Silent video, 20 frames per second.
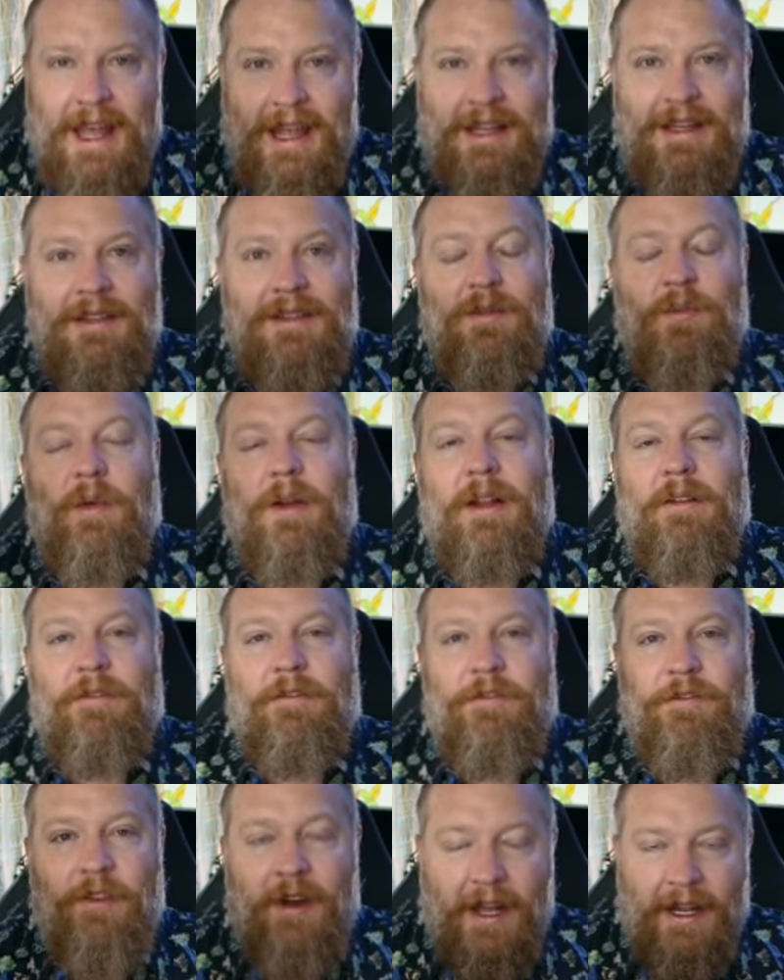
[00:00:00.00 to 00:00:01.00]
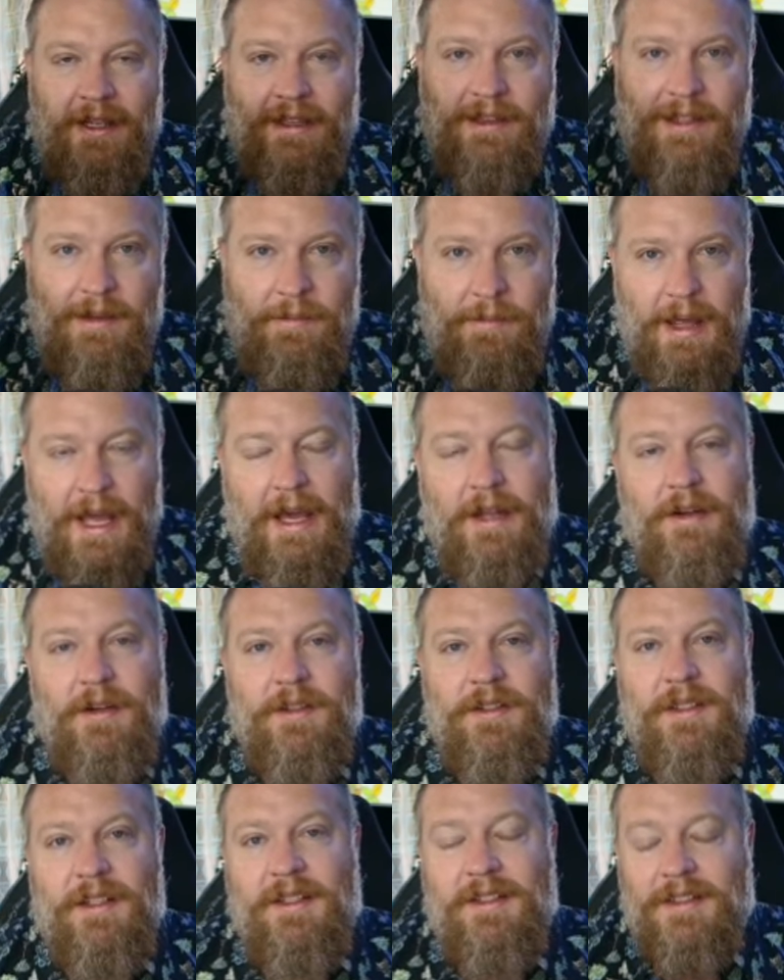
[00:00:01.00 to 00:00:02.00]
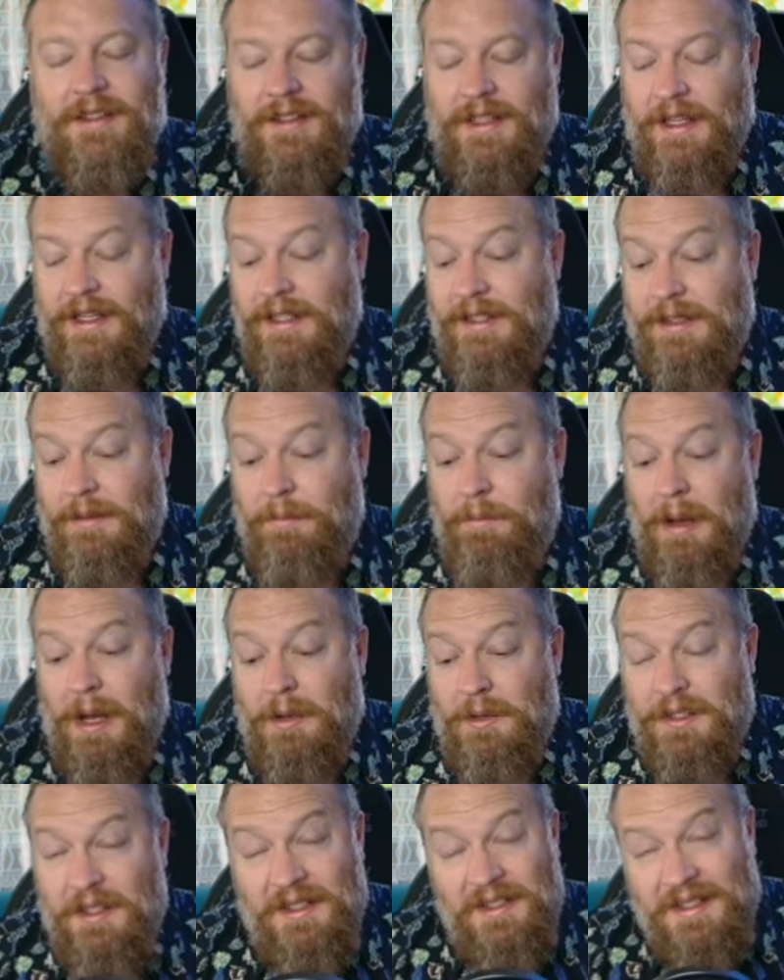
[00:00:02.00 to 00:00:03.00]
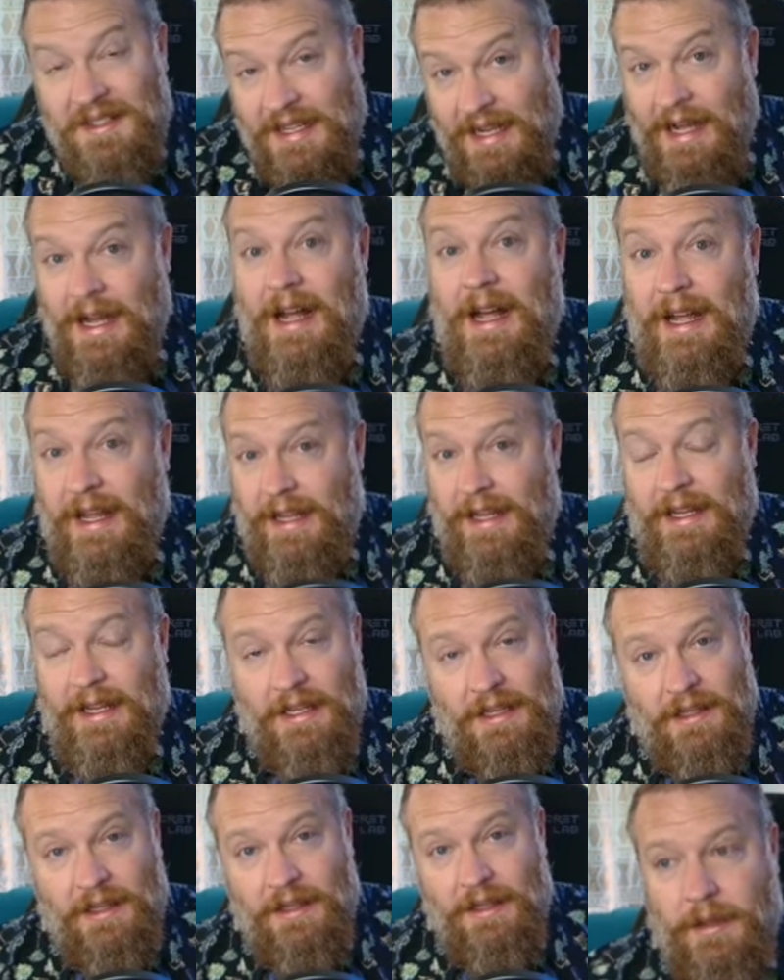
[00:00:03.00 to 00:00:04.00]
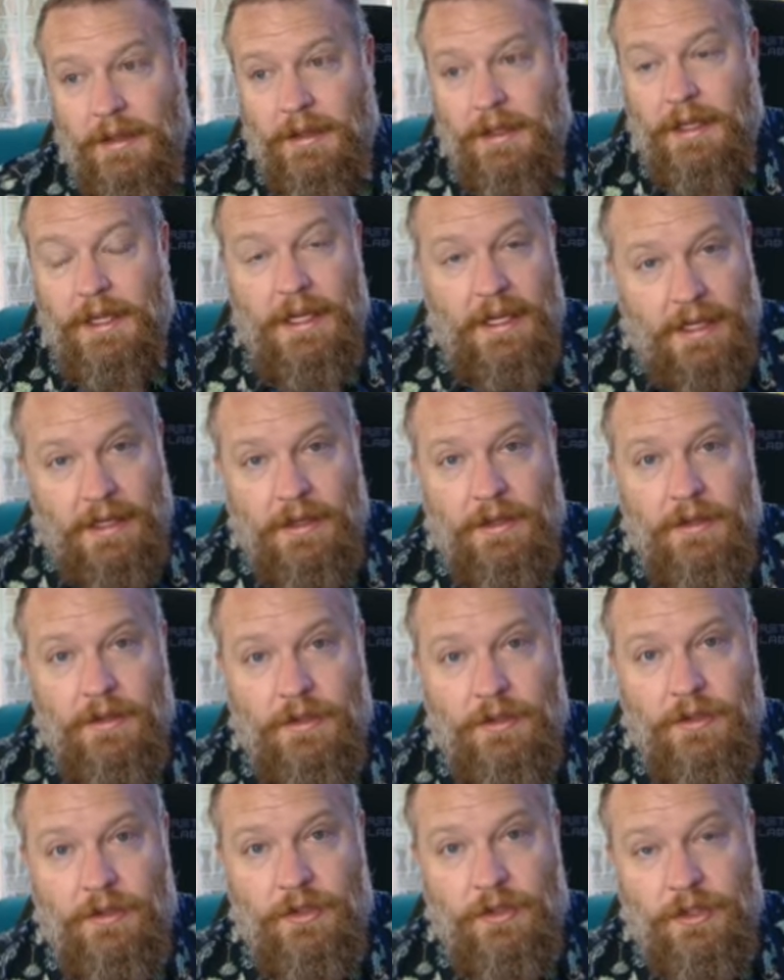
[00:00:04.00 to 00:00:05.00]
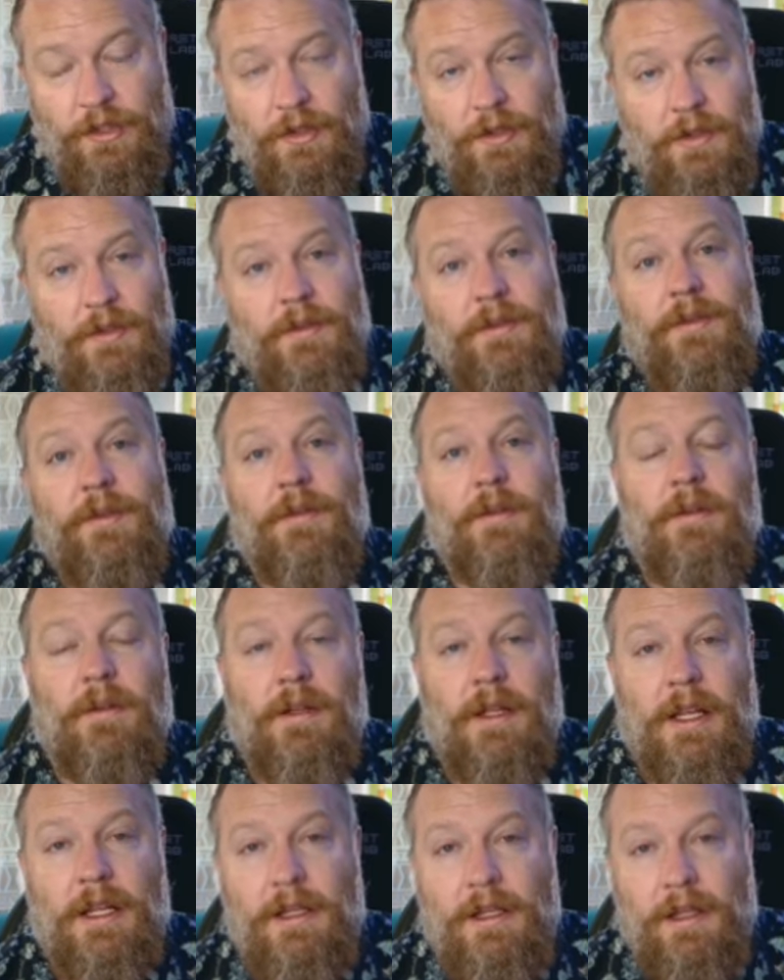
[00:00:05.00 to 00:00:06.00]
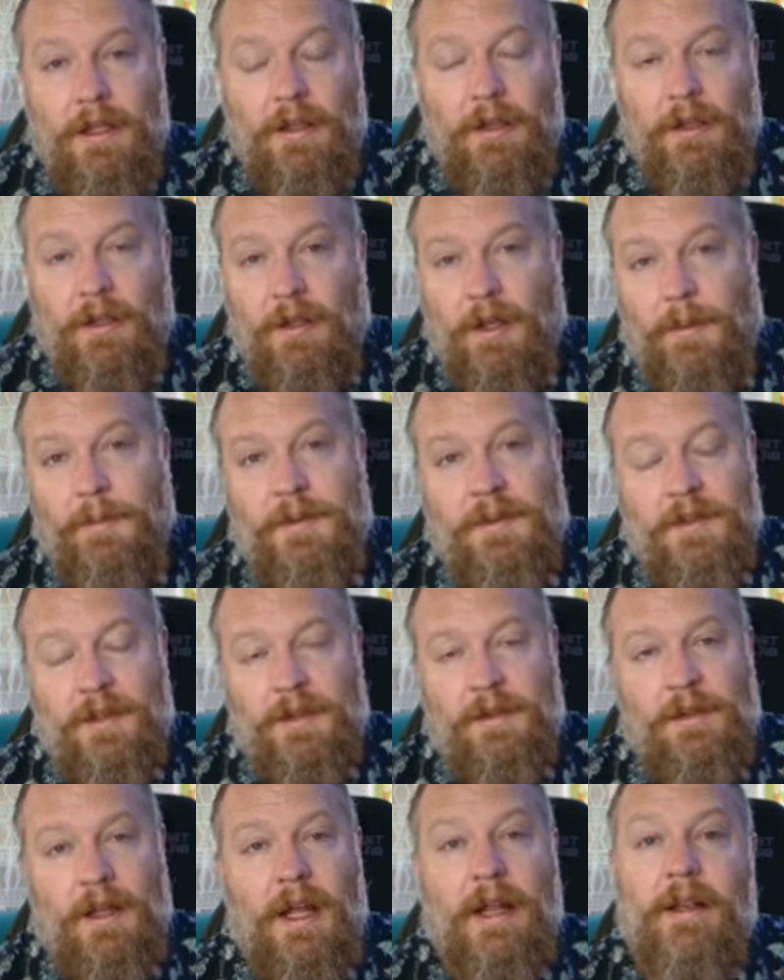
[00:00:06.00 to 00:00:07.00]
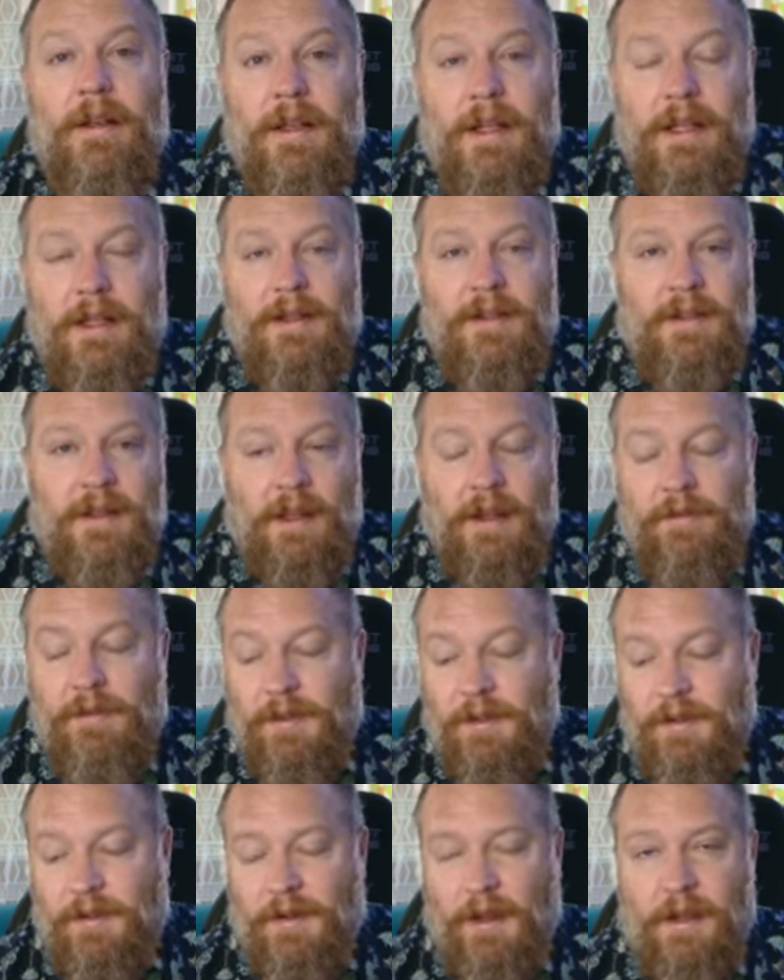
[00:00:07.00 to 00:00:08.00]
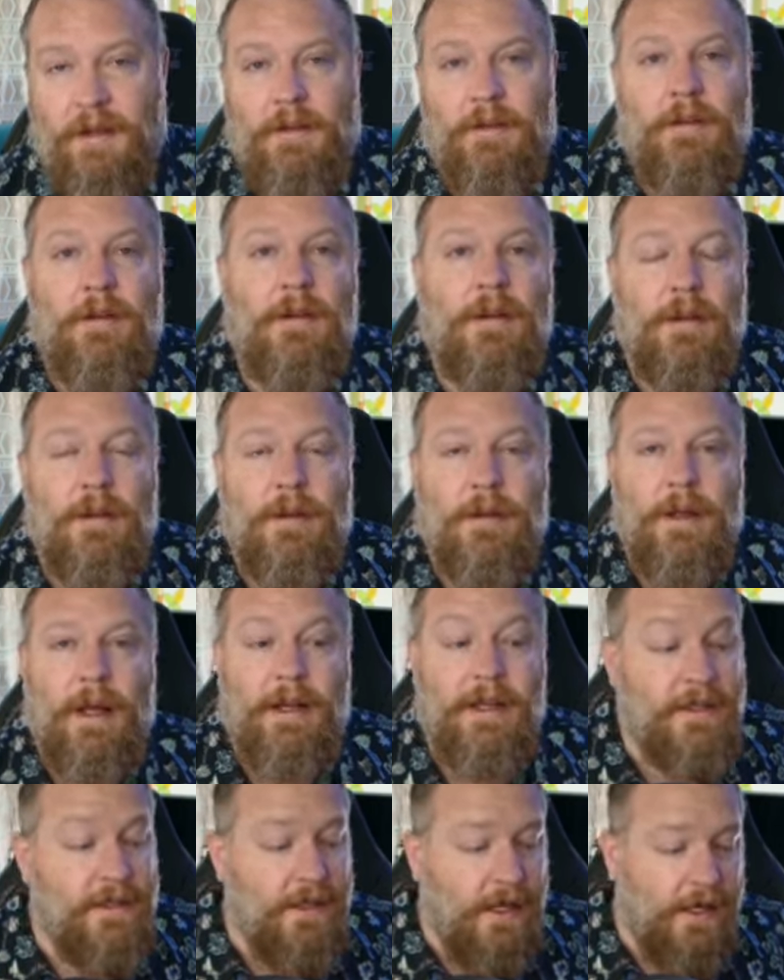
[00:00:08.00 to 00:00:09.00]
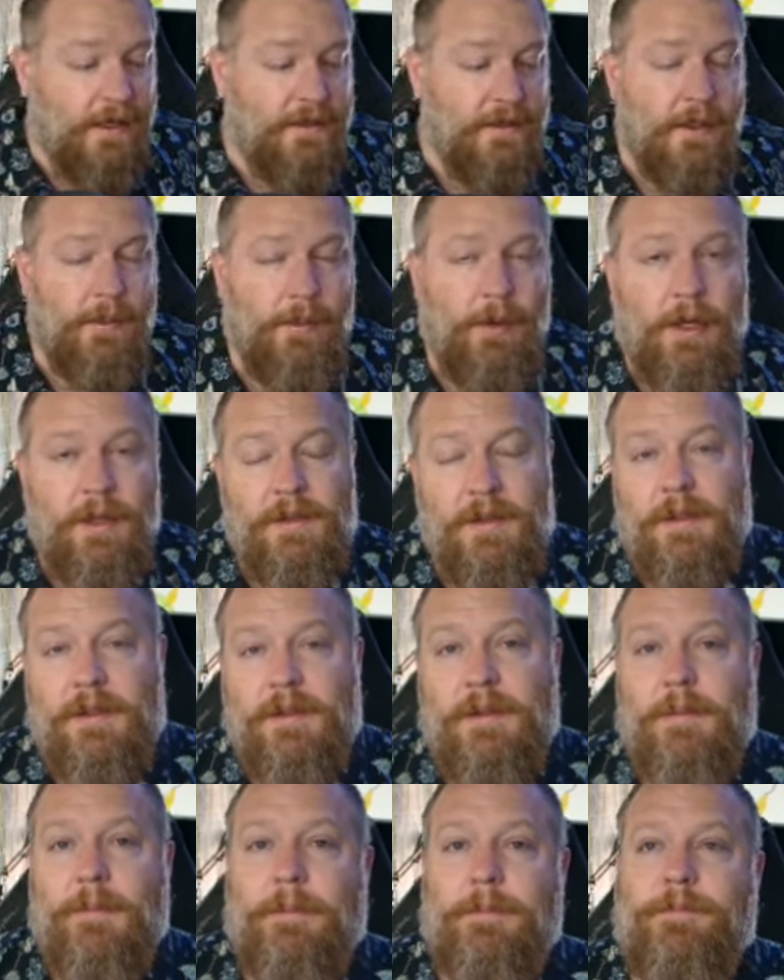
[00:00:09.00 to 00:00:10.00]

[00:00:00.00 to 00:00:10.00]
end, when it finally matters and his son is about to die, he turns. He comes to the light. He saves his son. And he dies in the process.